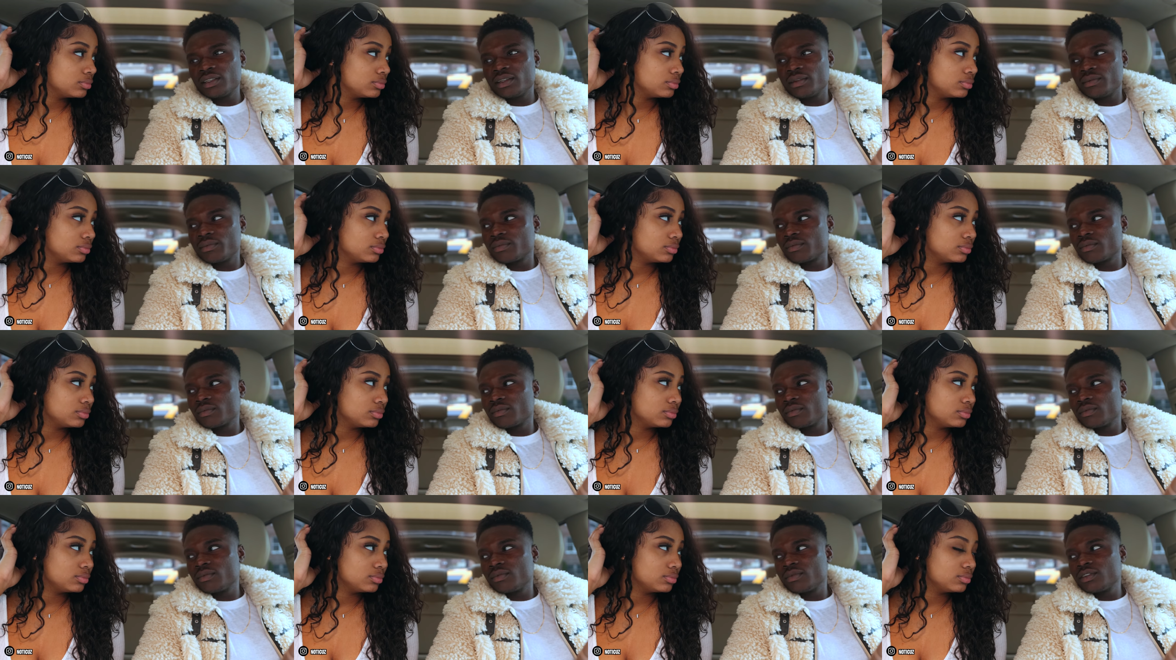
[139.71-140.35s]
Speaker 1: that.
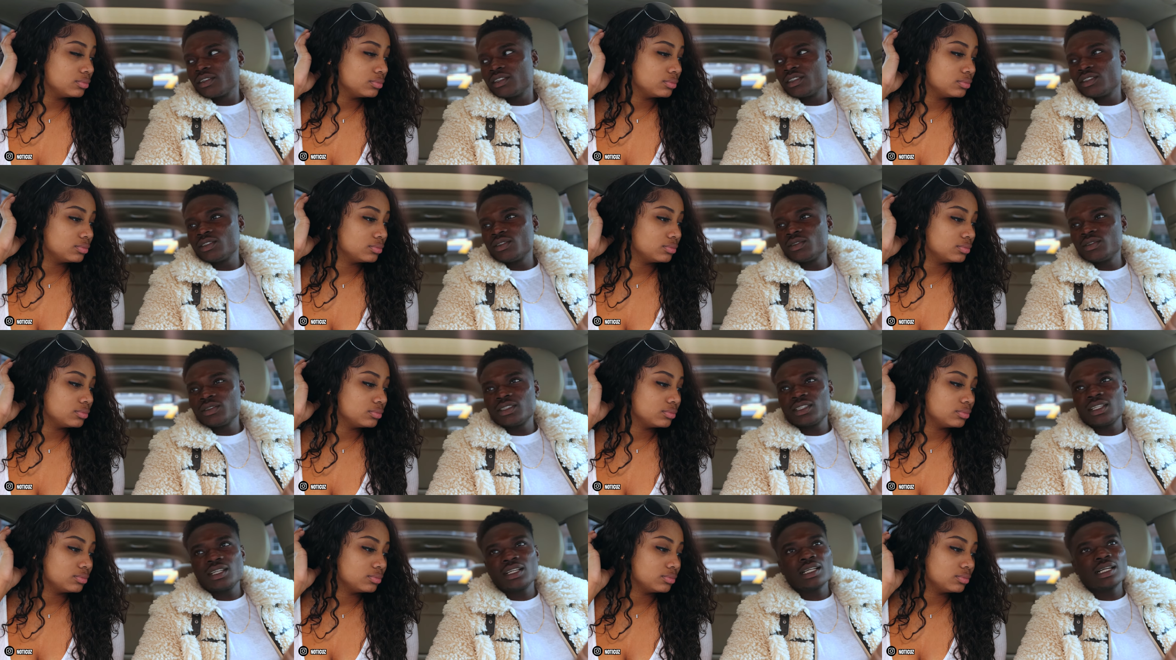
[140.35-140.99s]
Oh! So
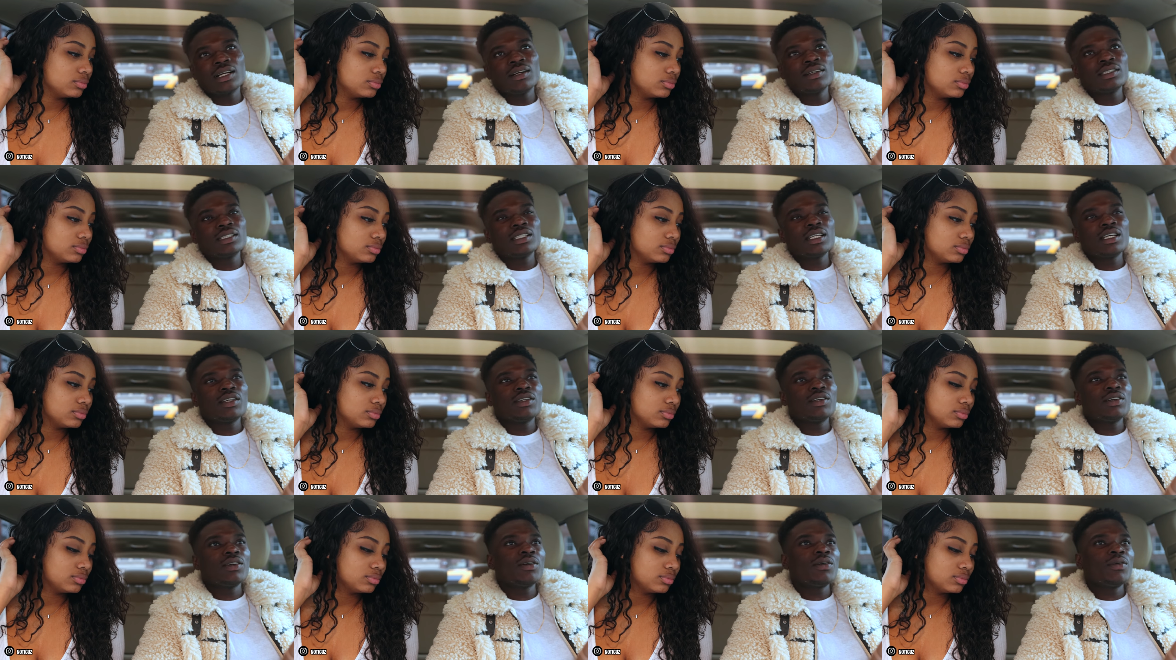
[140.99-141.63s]
it's like I was
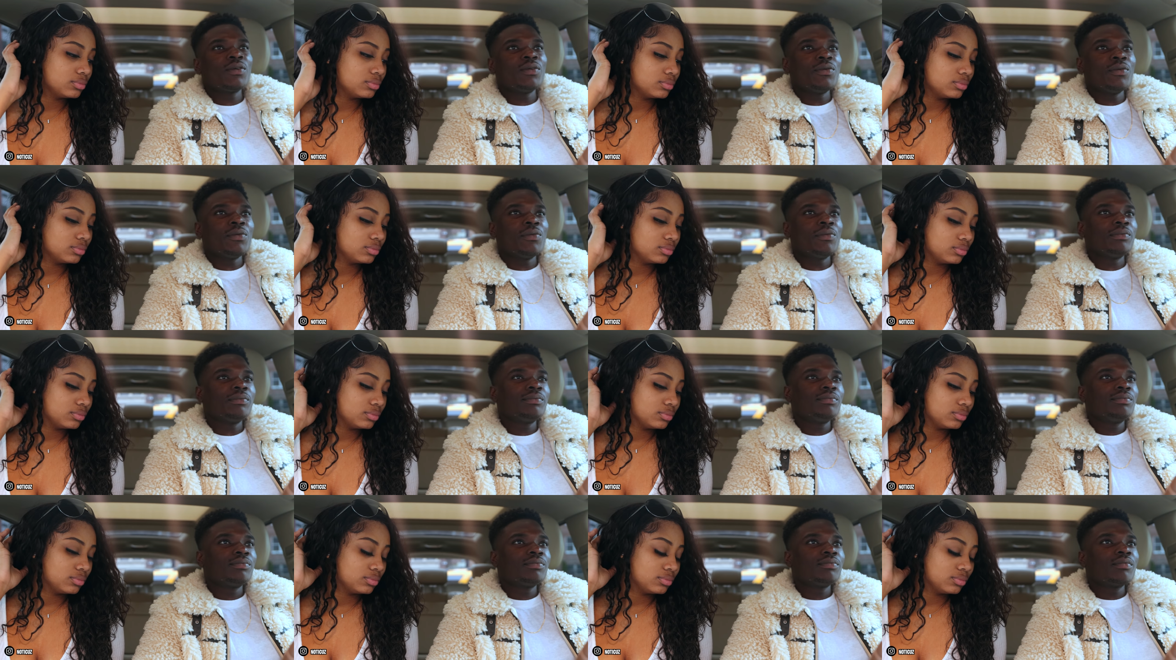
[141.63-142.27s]
like, yo,
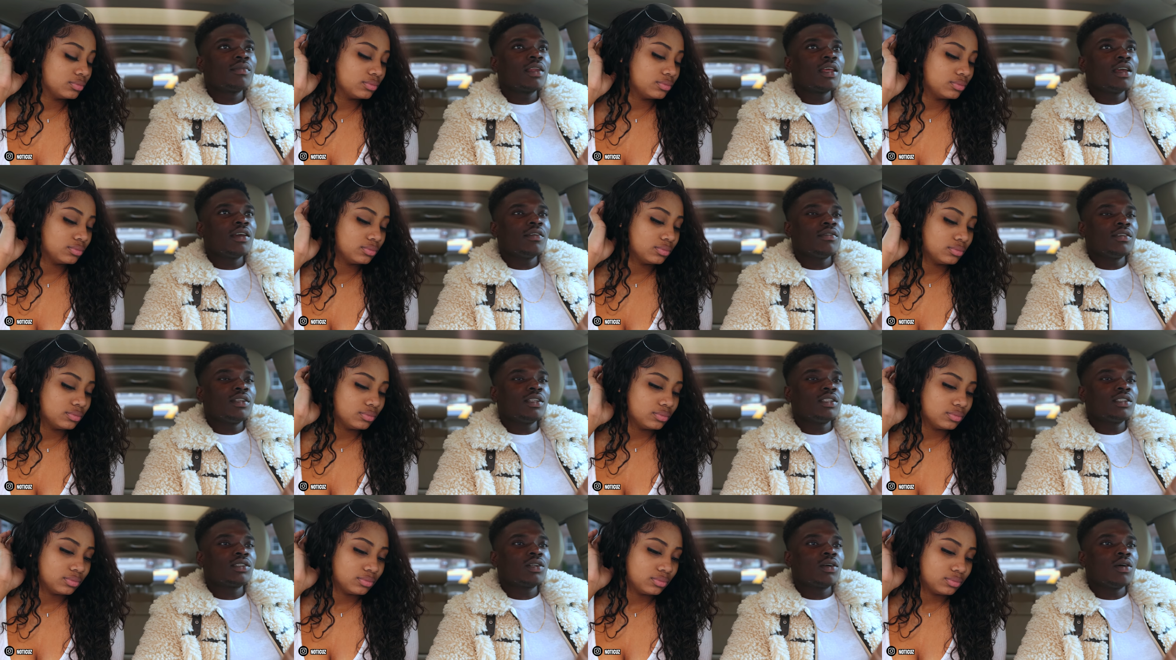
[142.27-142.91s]
if
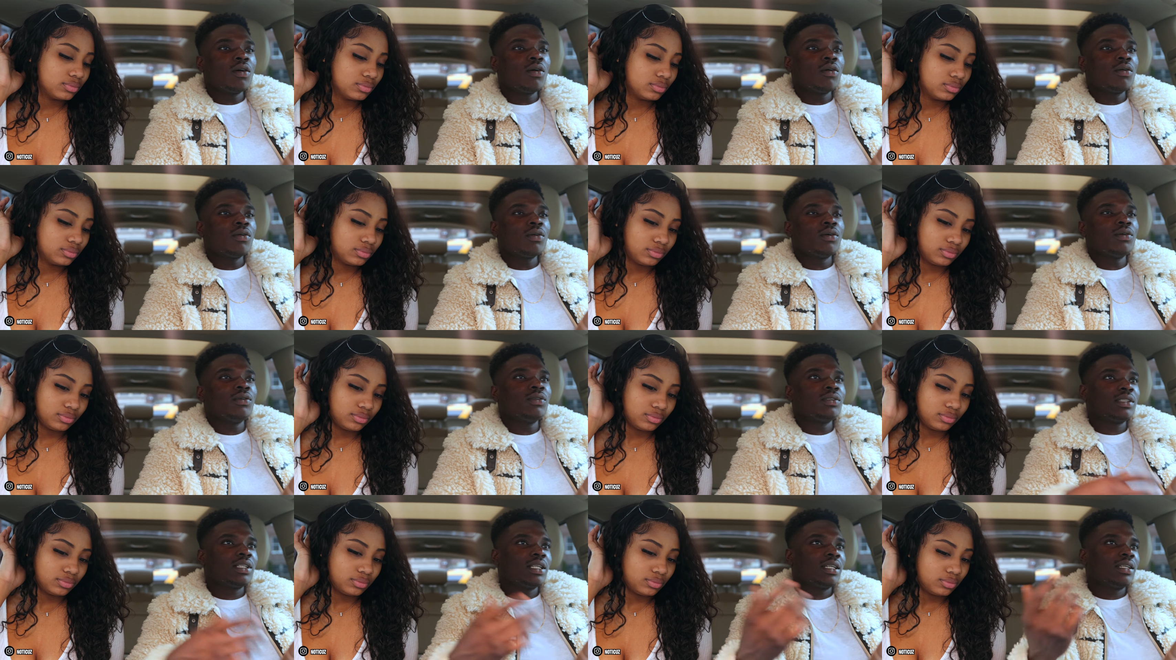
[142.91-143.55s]
this call
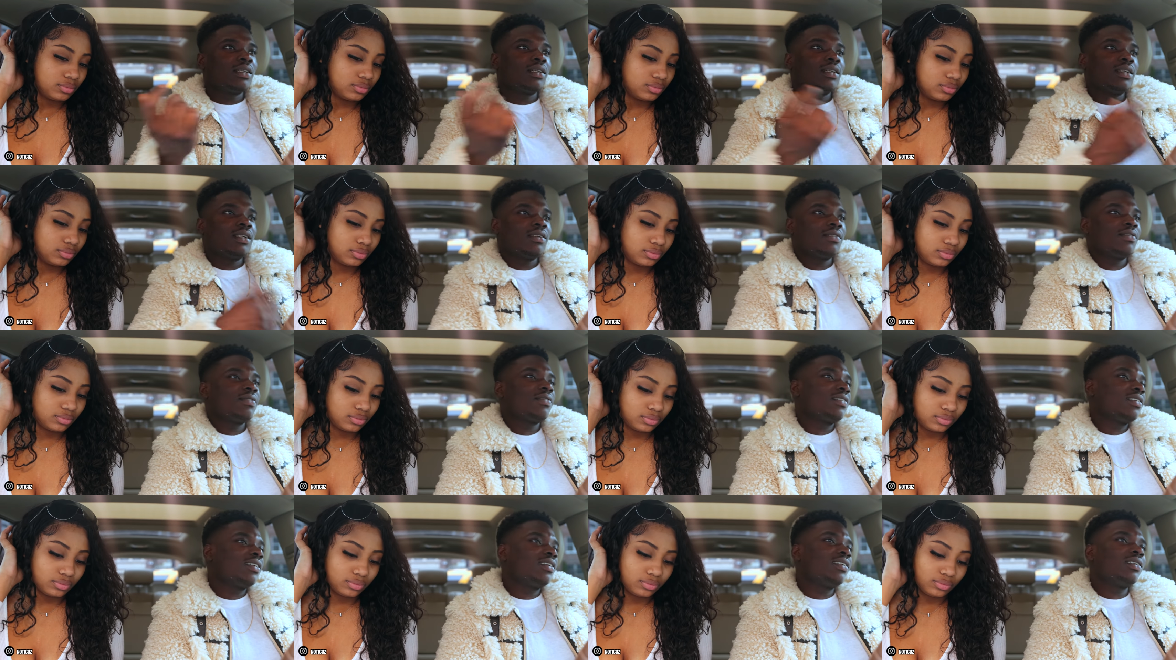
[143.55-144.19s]
goes like
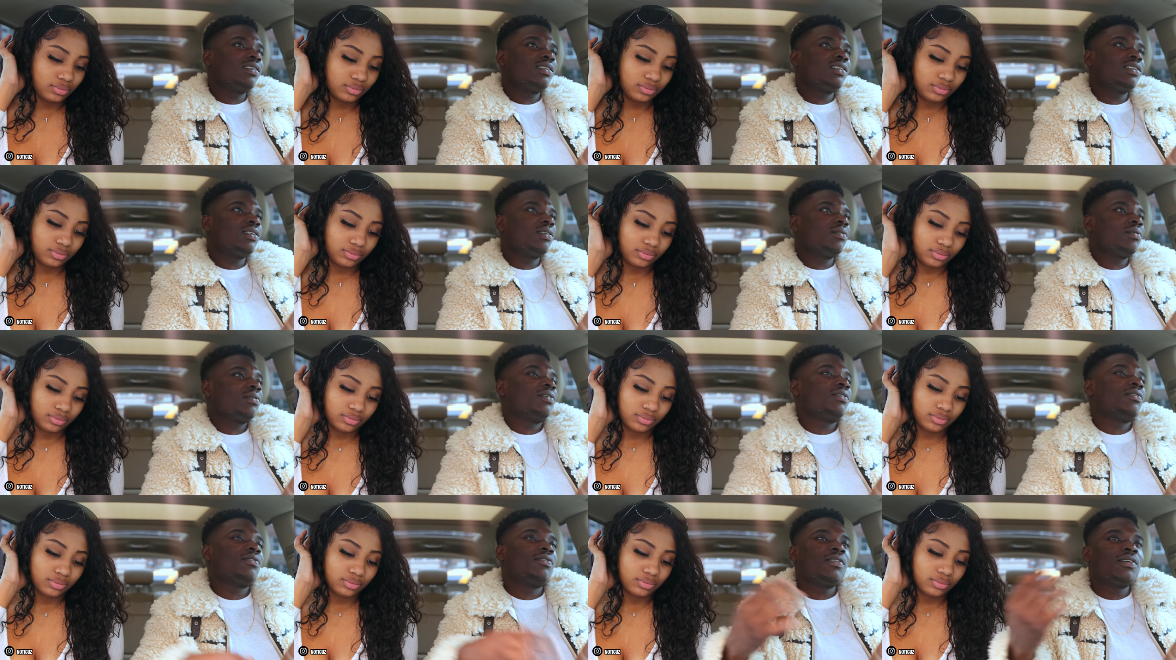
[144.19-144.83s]
left and she don't
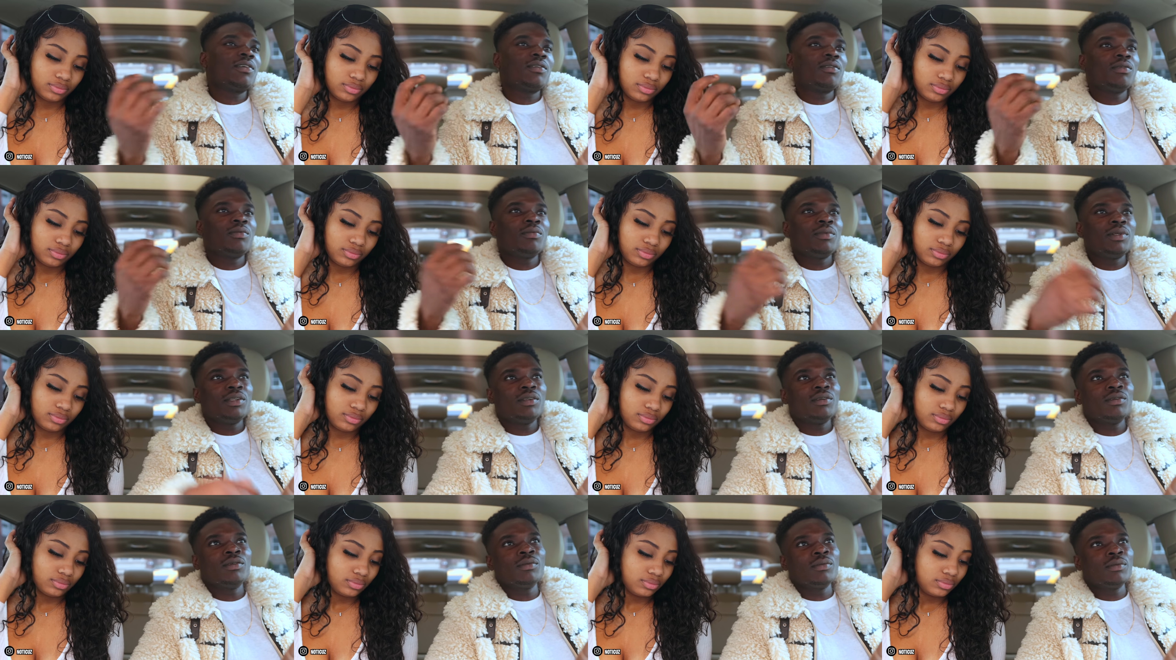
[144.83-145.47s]
want to fuck with me
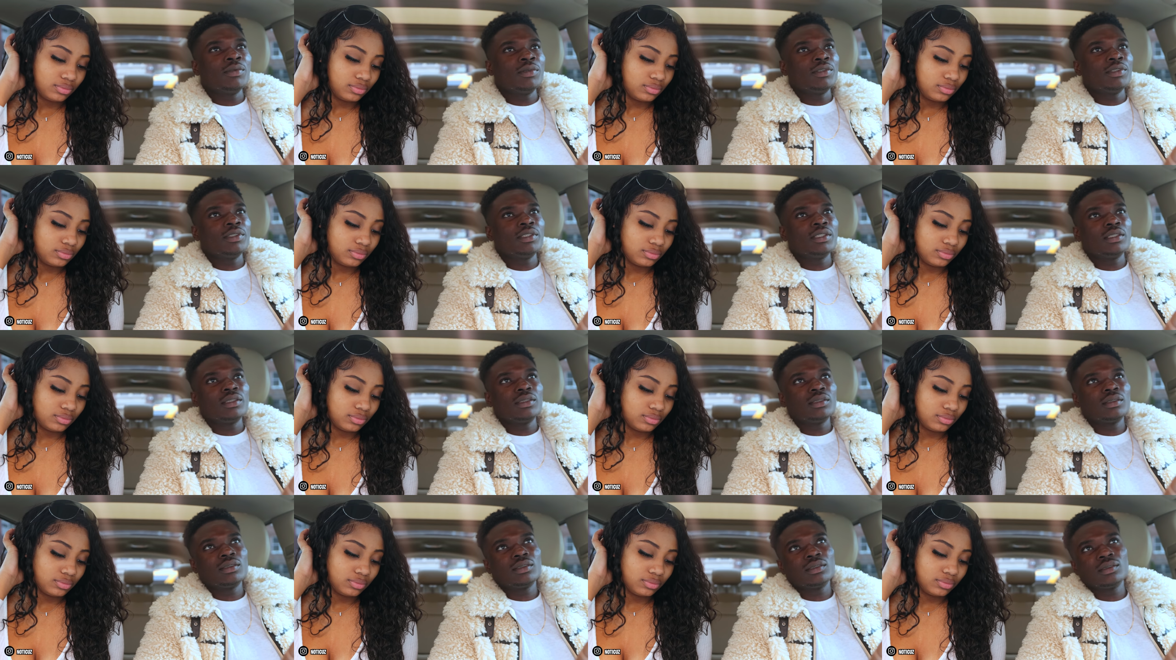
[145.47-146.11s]
no more,
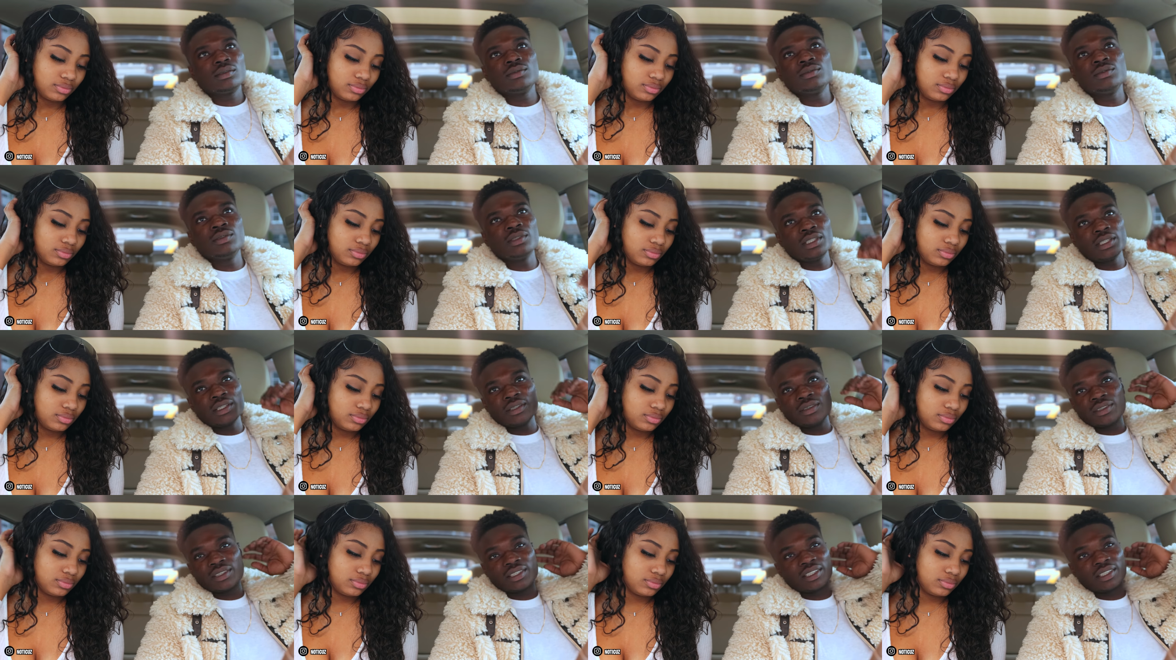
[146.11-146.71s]
then who the hell